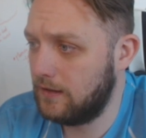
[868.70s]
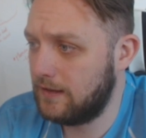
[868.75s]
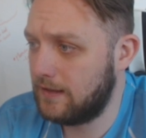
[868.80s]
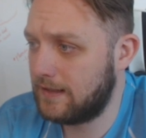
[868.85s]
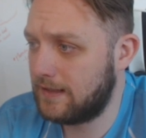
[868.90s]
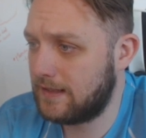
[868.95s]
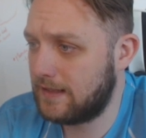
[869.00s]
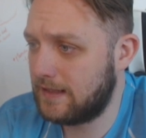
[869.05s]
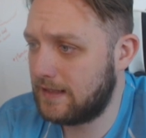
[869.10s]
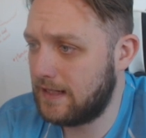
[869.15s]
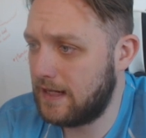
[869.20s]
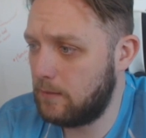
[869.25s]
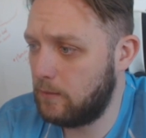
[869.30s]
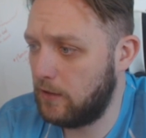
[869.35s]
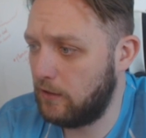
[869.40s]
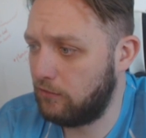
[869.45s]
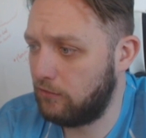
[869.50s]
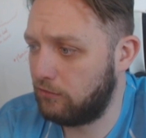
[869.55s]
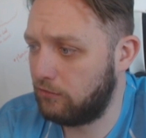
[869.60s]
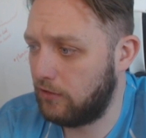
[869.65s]

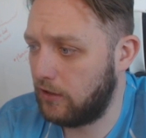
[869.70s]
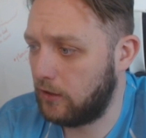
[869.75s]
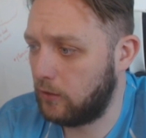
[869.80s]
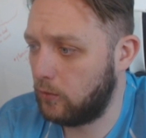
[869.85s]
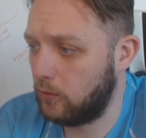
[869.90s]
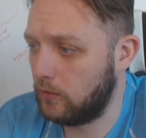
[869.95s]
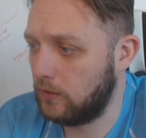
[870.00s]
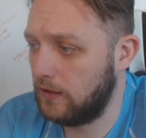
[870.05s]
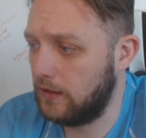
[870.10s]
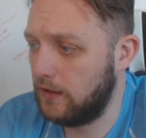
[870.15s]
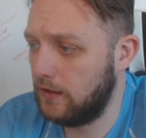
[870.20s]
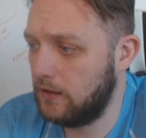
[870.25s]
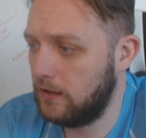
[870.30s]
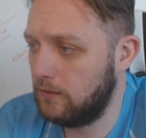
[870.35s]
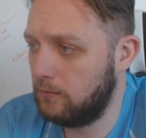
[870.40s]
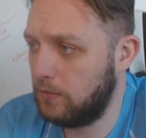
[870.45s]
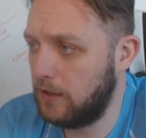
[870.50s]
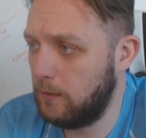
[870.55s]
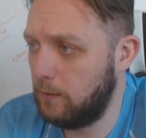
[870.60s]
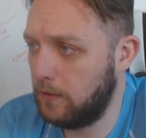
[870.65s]
Semi-frequently.
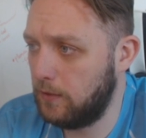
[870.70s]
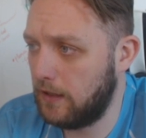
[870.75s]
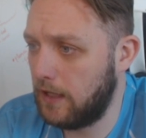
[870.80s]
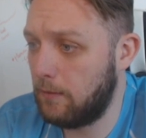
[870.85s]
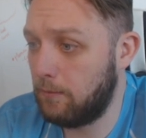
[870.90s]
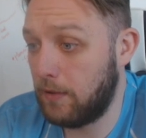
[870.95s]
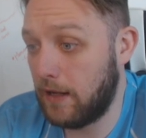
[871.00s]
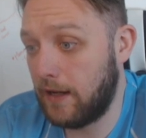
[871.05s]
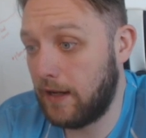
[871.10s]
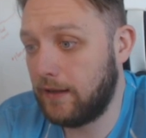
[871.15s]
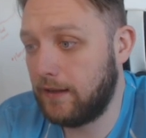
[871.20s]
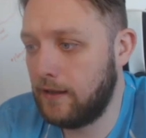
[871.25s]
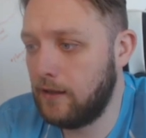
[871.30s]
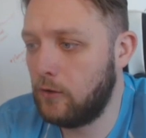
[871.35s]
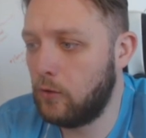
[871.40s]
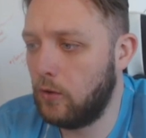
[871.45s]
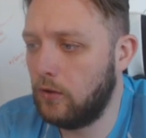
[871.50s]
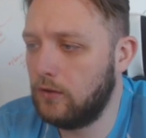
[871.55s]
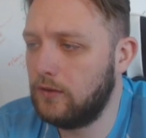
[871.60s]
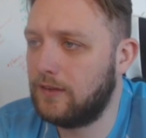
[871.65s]
People are buying in
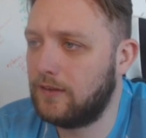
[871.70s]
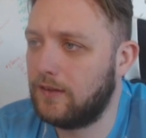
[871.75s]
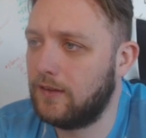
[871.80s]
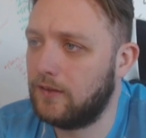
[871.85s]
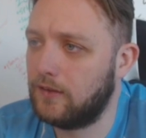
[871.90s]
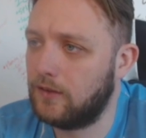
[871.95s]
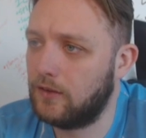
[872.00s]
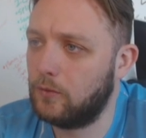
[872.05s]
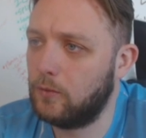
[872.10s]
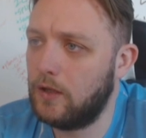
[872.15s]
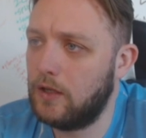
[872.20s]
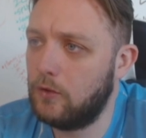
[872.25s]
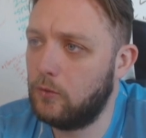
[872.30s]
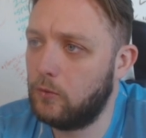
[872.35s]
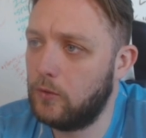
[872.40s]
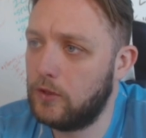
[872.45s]
quantities as well,